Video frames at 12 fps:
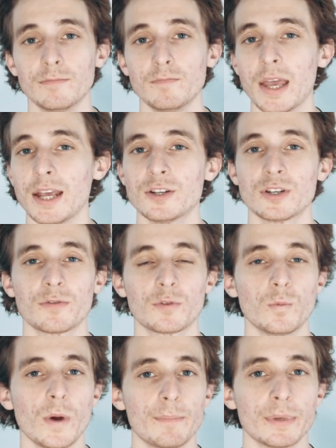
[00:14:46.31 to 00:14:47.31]
Makeshift
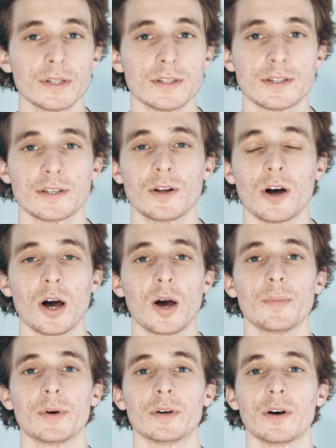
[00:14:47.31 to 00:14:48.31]
weapons and
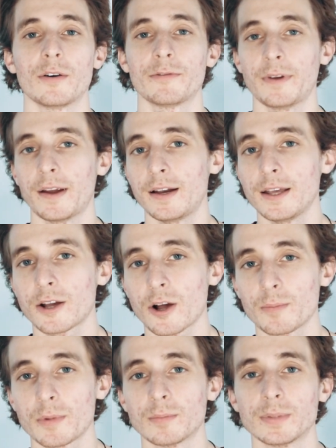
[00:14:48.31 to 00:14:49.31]
armor are fairly
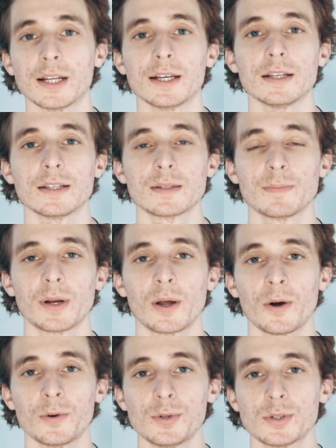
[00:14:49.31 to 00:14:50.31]
commonplace, but
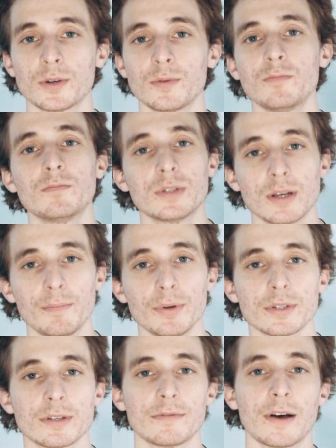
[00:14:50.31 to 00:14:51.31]
also simple
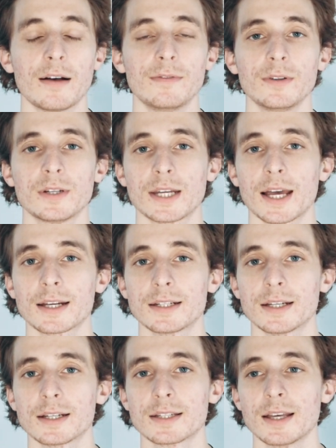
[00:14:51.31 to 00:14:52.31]
survival
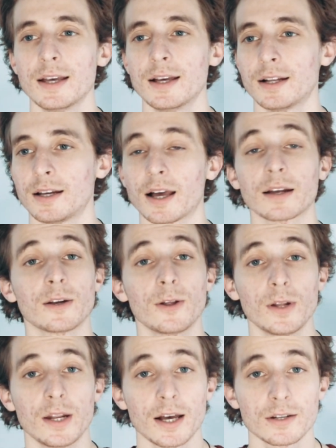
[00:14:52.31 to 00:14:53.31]
tactics like
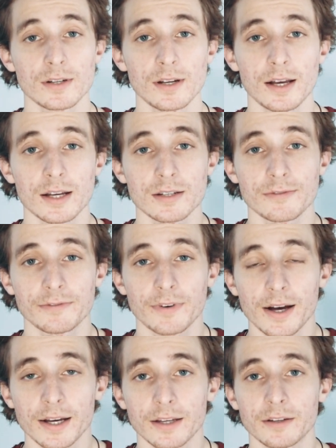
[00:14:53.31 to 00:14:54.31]
learning how to light a
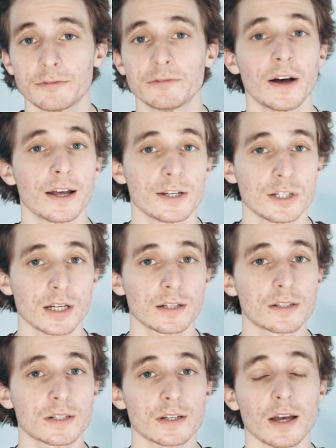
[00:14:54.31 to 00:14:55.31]
fire, find
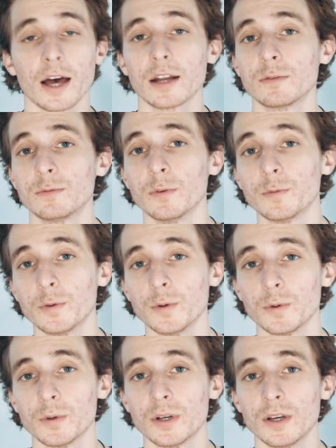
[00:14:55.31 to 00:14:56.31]
shelter, hunt for
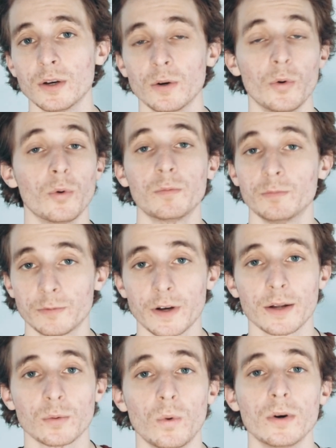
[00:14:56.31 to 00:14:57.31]
food, or
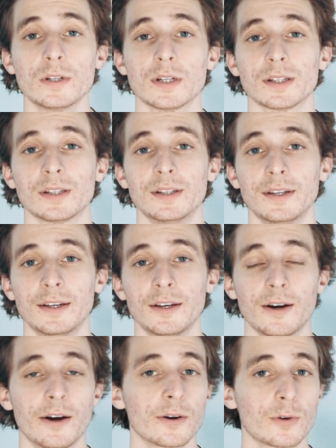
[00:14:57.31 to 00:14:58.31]
find water,
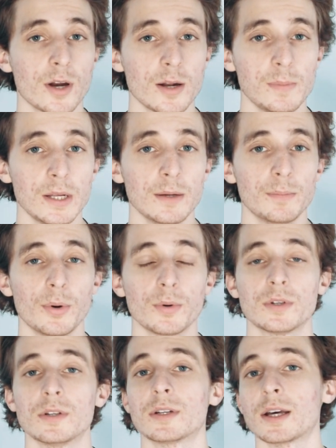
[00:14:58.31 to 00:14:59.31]
are incredibly
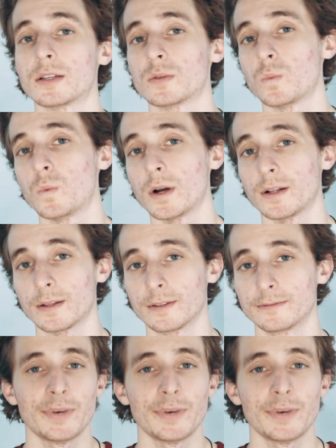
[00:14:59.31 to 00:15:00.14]
important as well.